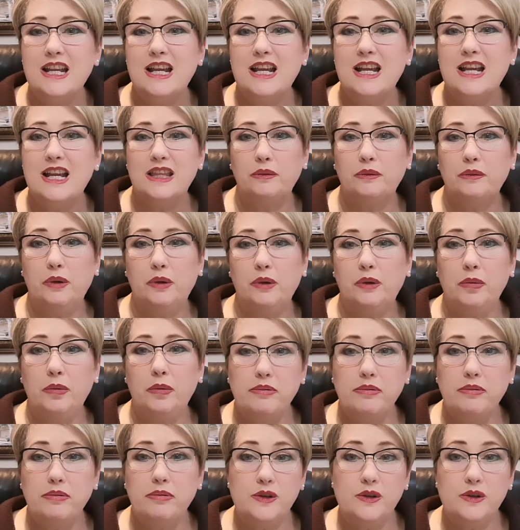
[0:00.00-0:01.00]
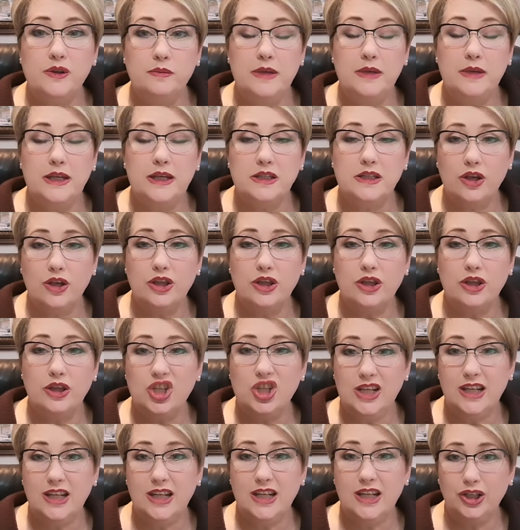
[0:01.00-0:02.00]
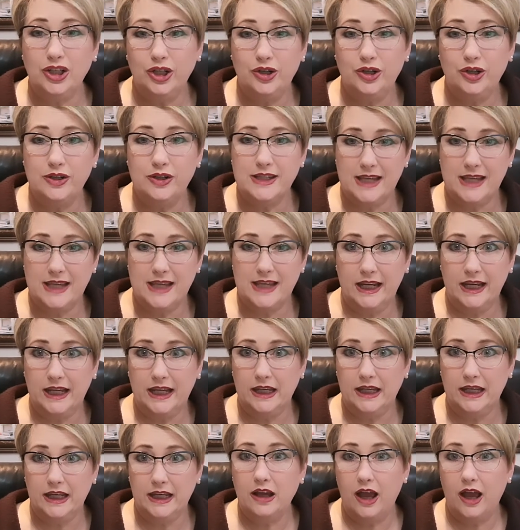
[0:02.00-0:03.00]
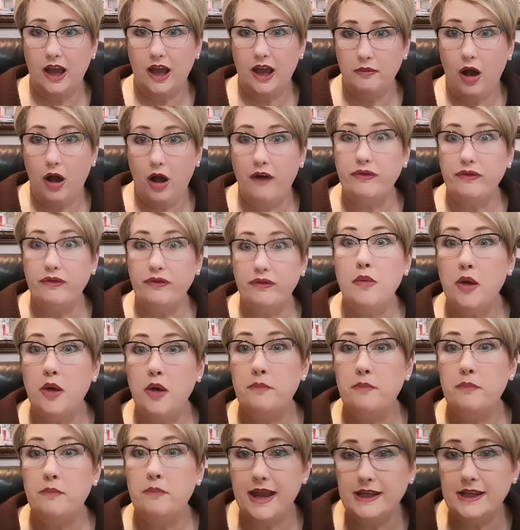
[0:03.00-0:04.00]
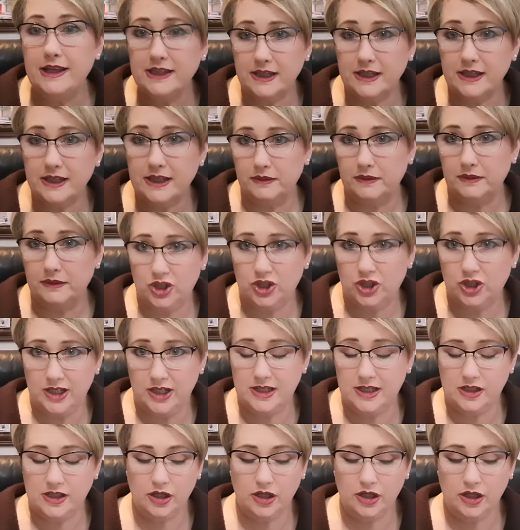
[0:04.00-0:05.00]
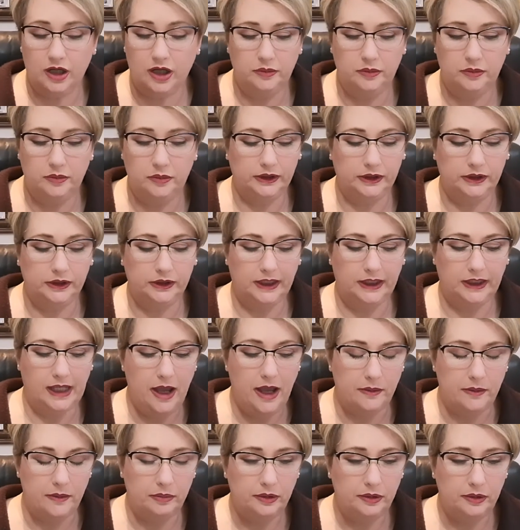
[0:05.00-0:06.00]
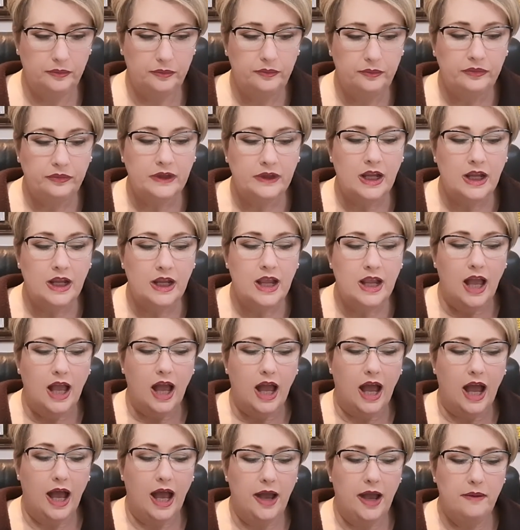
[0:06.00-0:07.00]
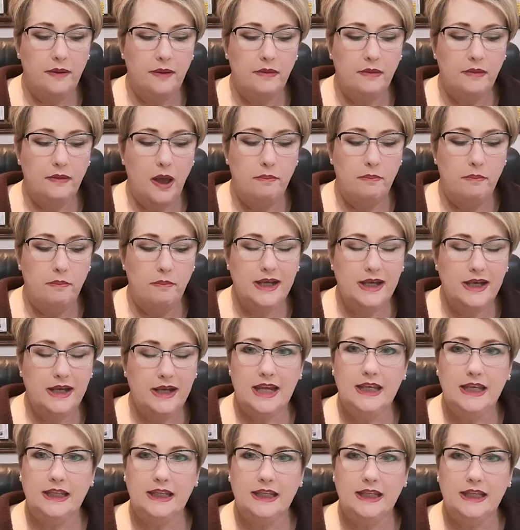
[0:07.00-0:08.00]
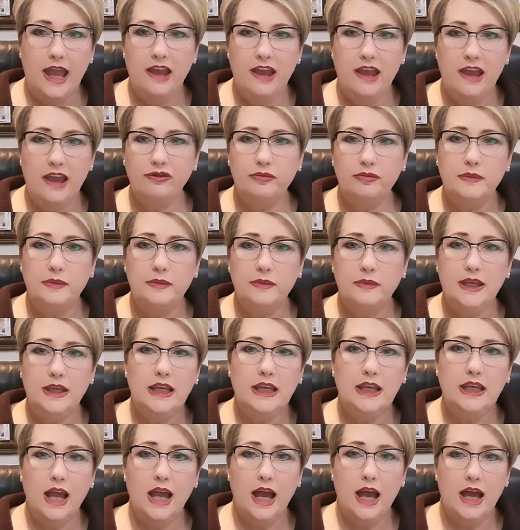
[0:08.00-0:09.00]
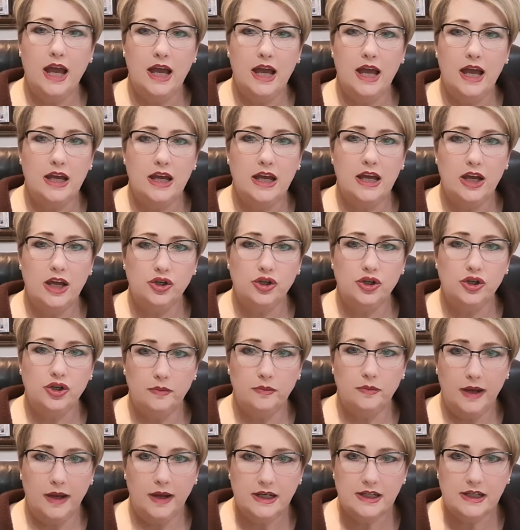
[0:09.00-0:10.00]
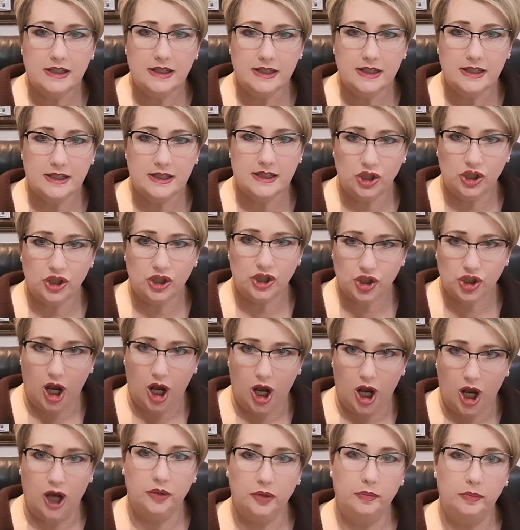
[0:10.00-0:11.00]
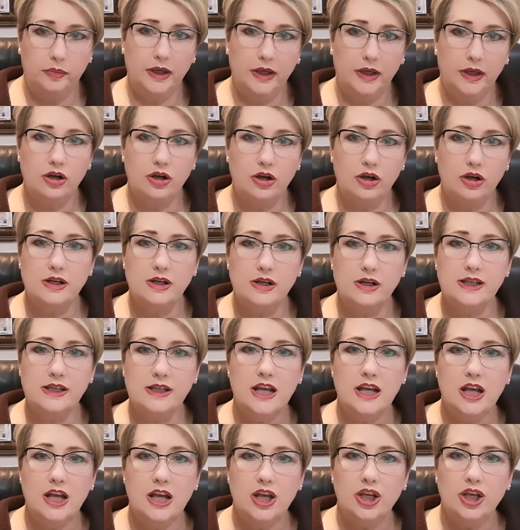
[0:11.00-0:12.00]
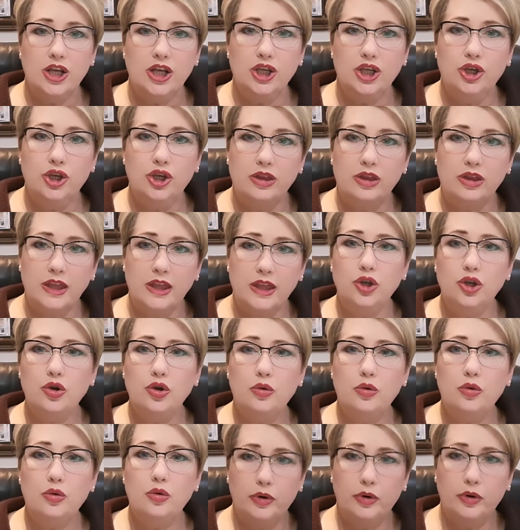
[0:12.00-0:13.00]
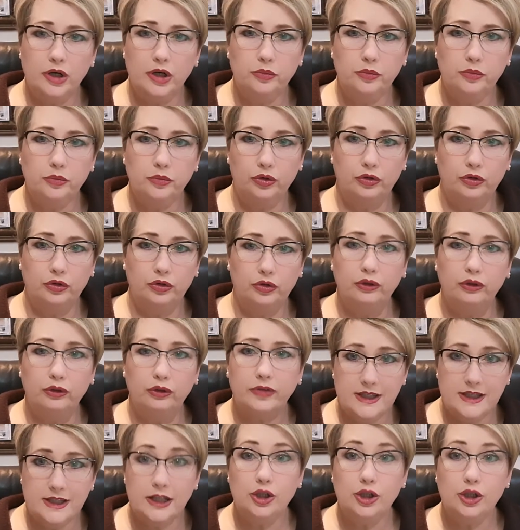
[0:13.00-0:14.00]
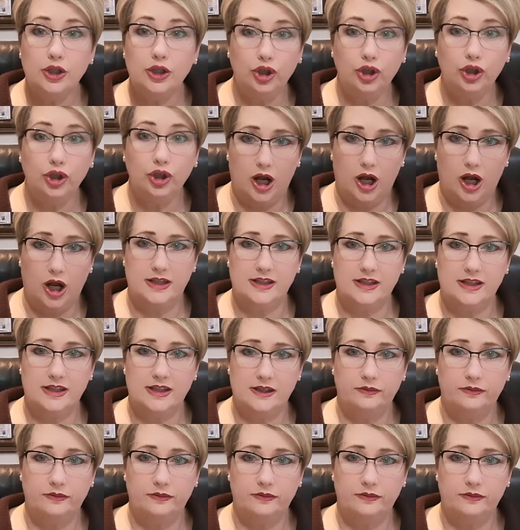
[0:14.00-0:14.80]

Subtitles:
that we were able to meet so that she didn't lose any of the momentum that she started building up. But it gave me a tremendous shock, because you think you're bulletproof until you're not.